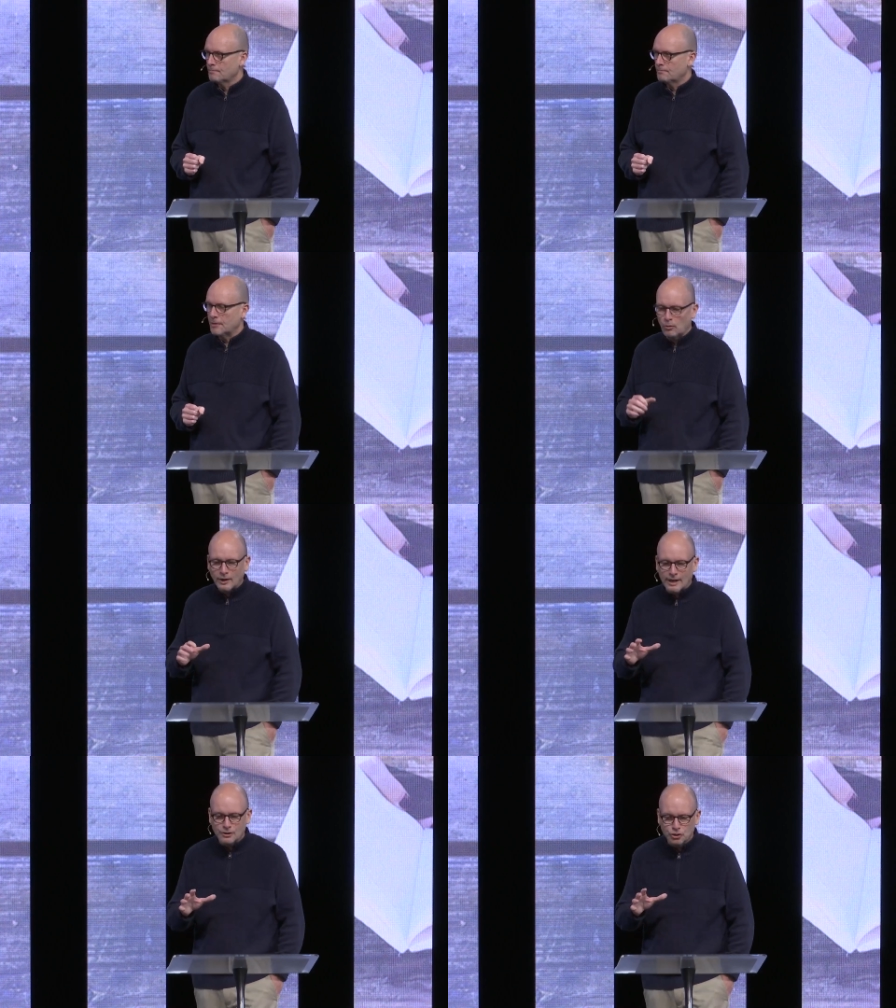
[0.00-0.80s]
But
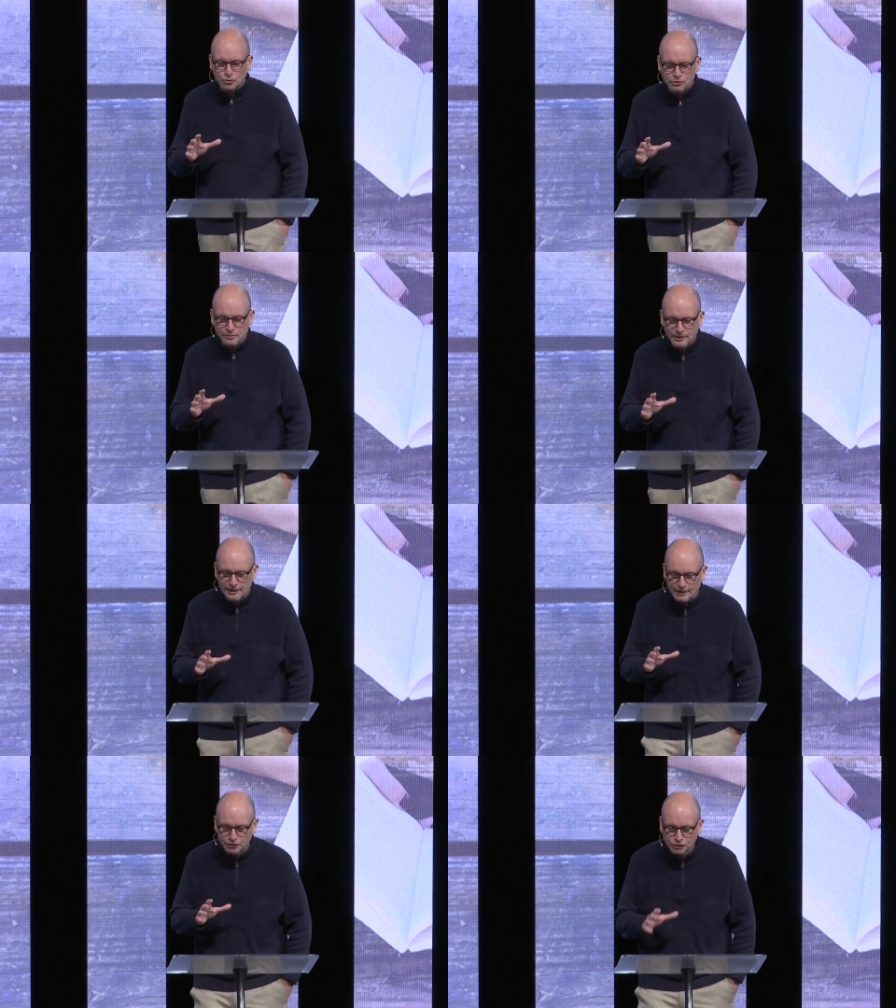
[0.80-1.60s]
when I choose to
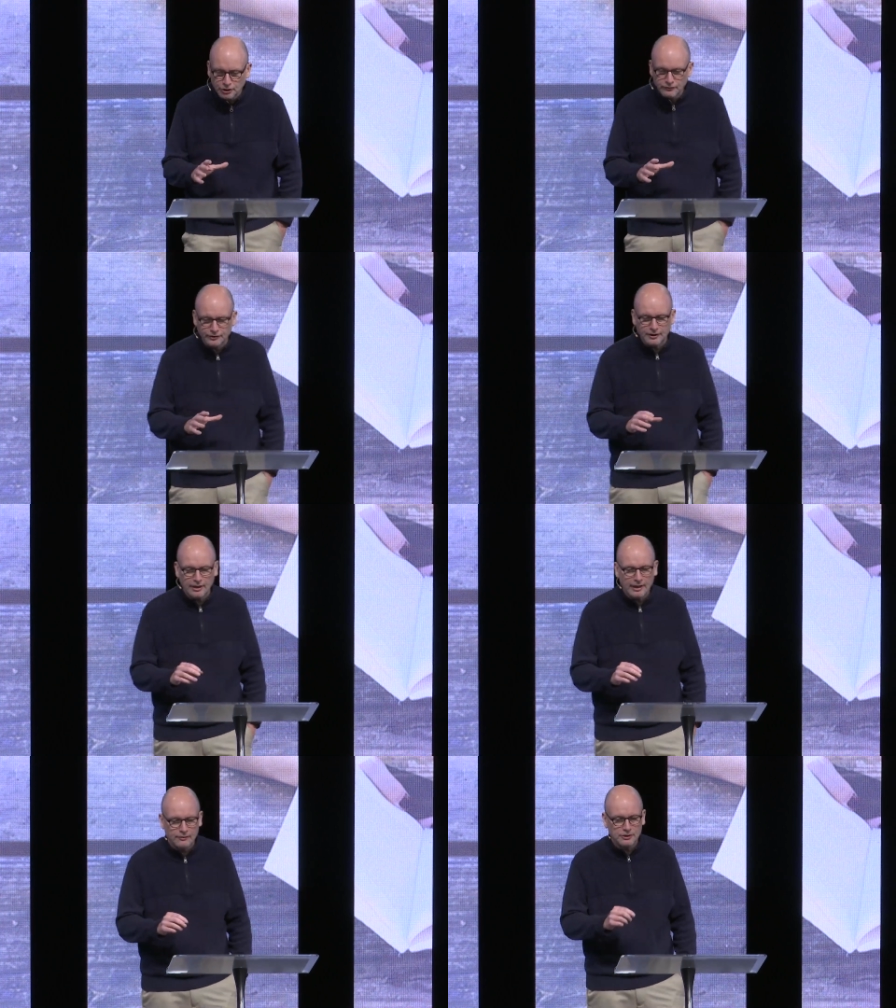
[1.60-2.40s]
be a servant,
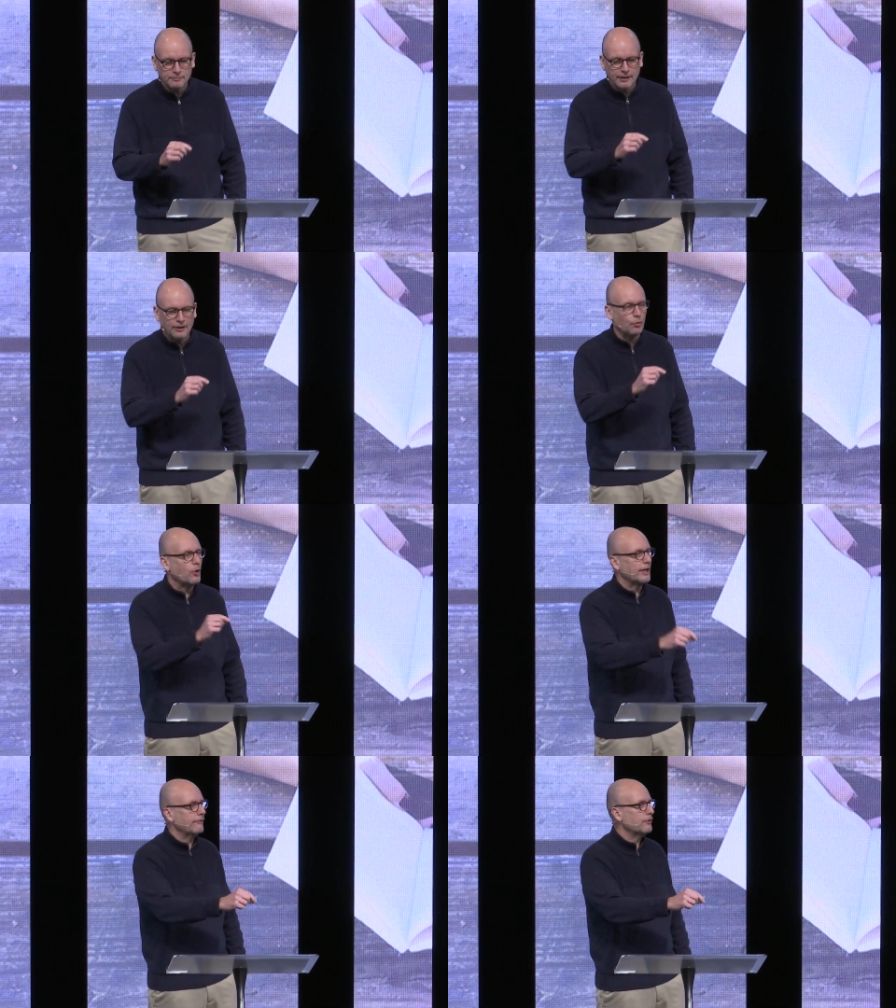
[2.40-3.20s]
I respond to
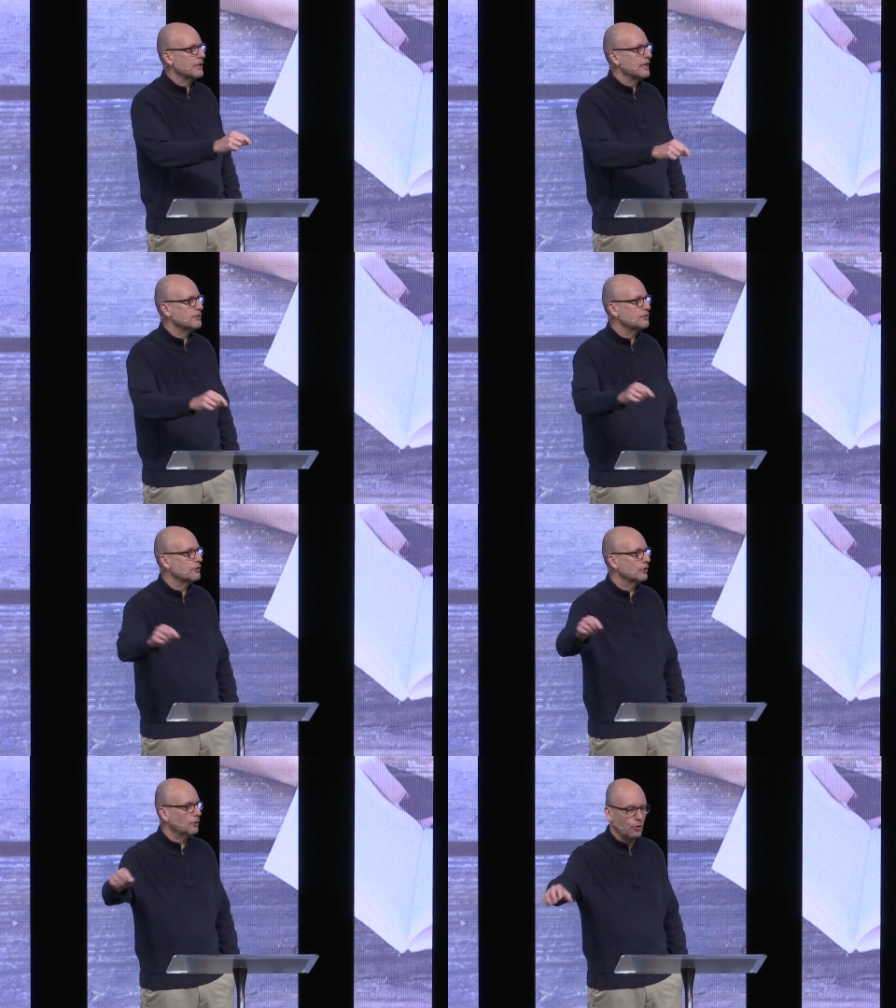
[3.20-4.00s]
whatever needs
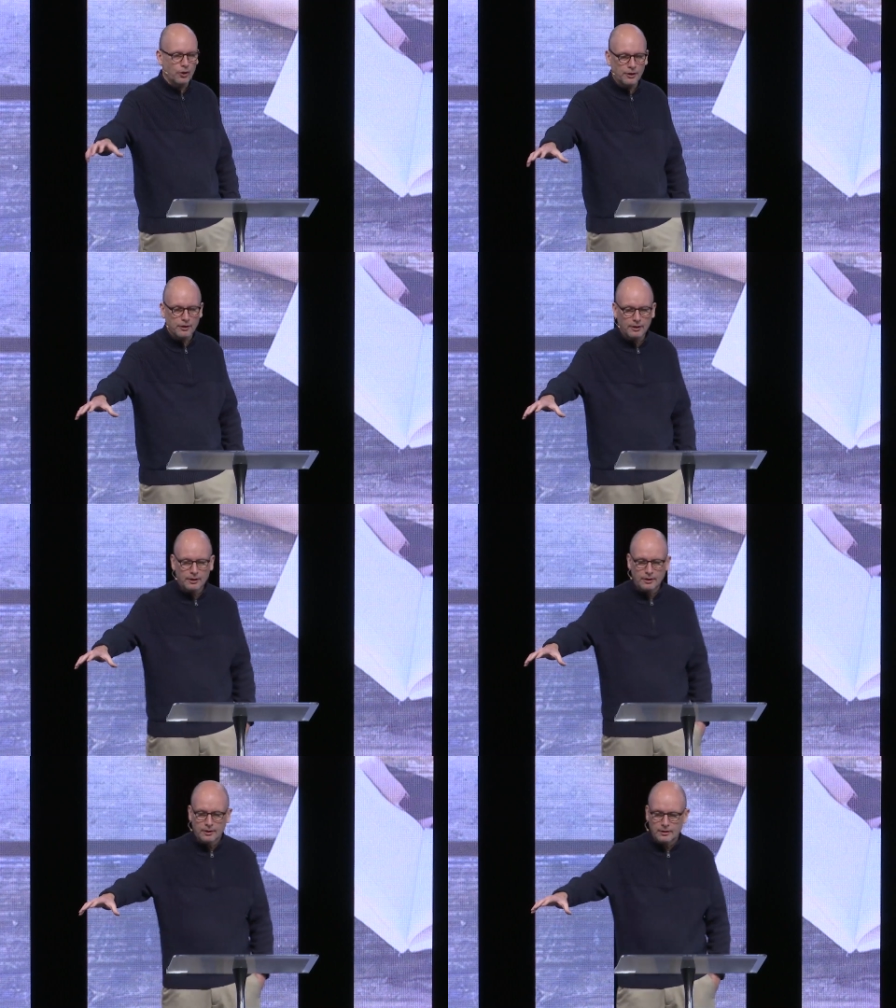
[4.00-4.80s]
the Lord
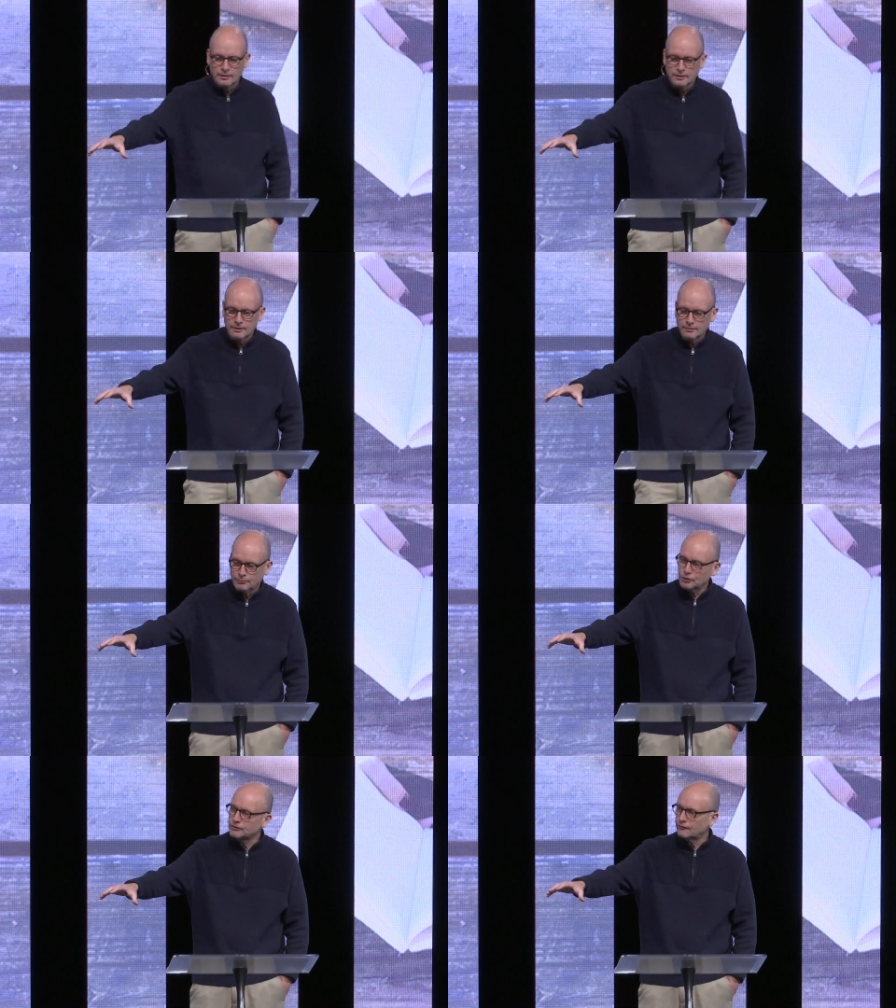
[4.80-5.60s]

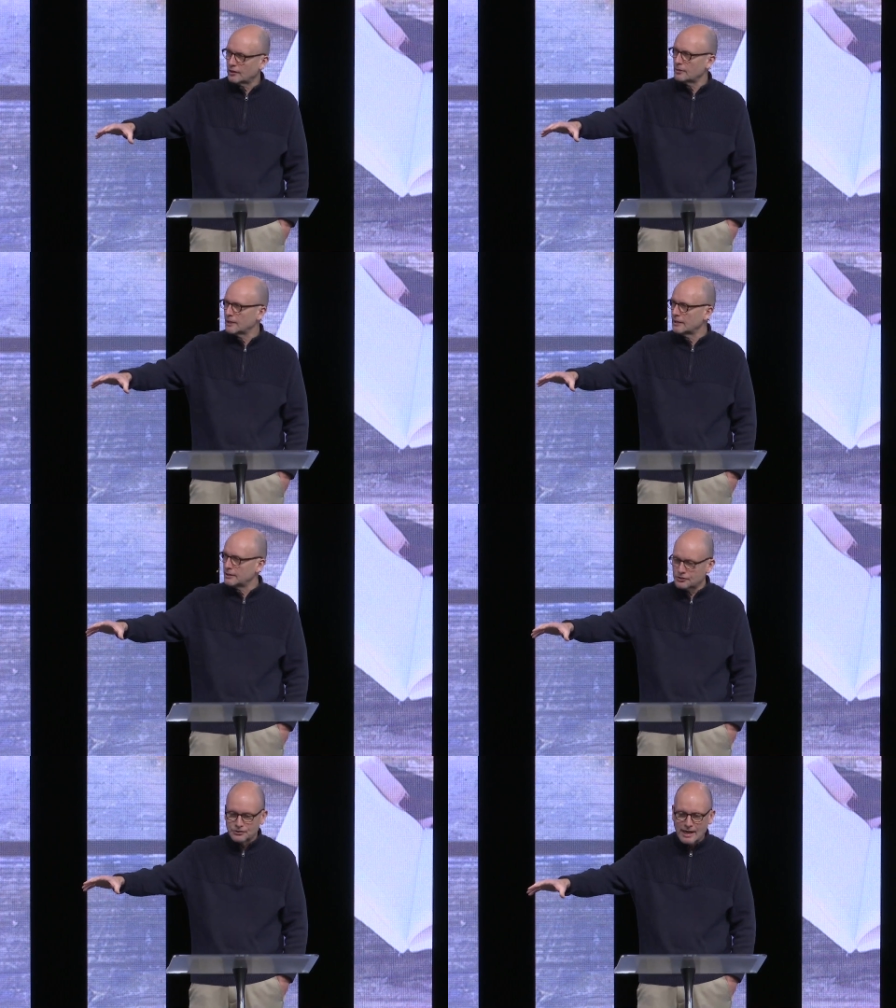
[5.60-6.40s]
puts in front of me and
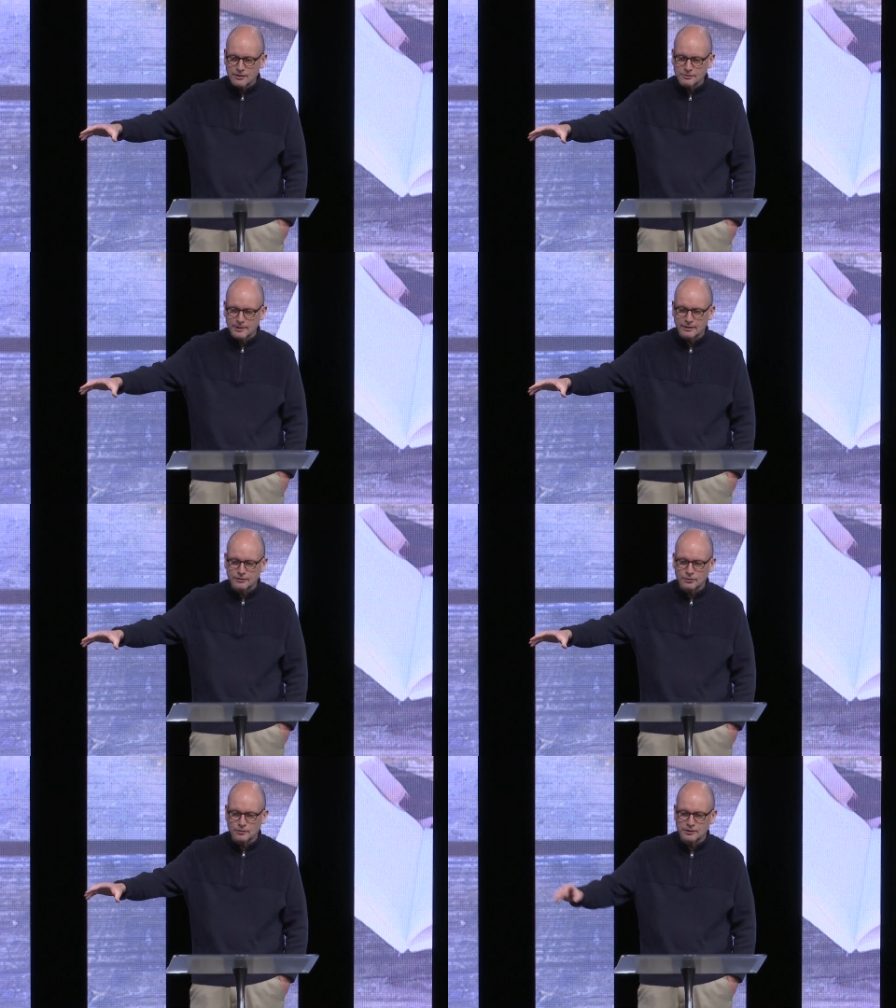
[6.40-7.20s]
desires me
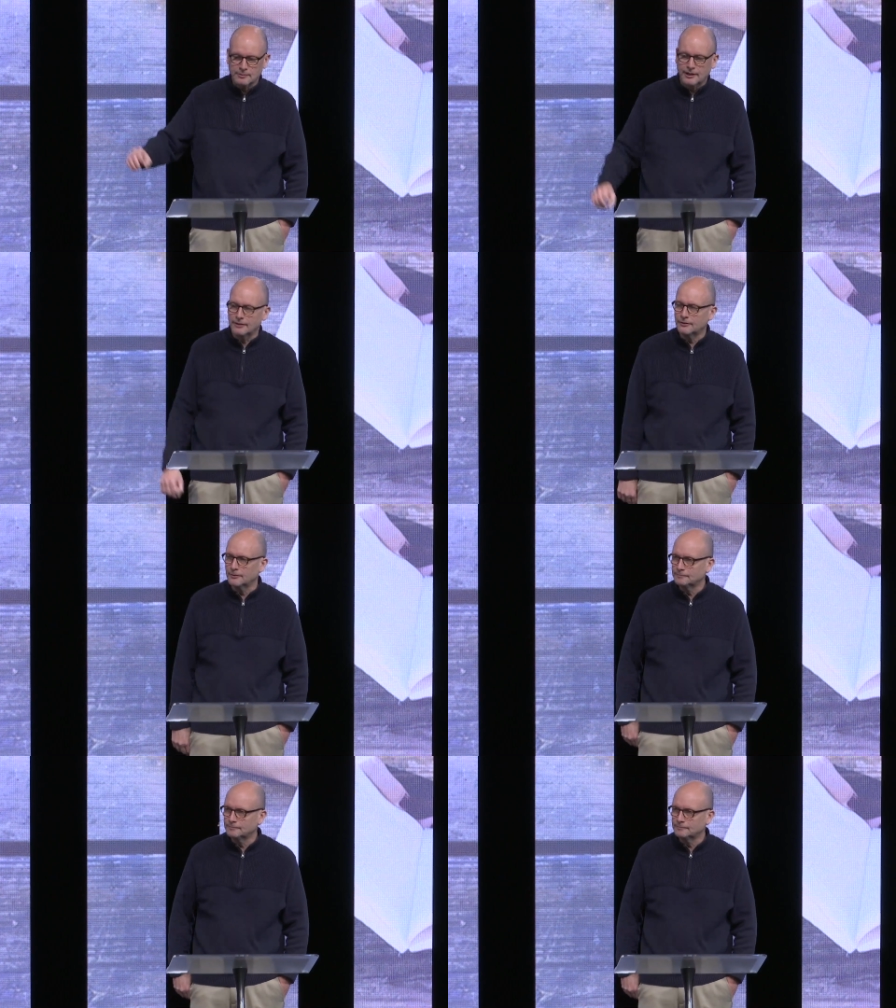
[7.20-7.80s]
to respond to.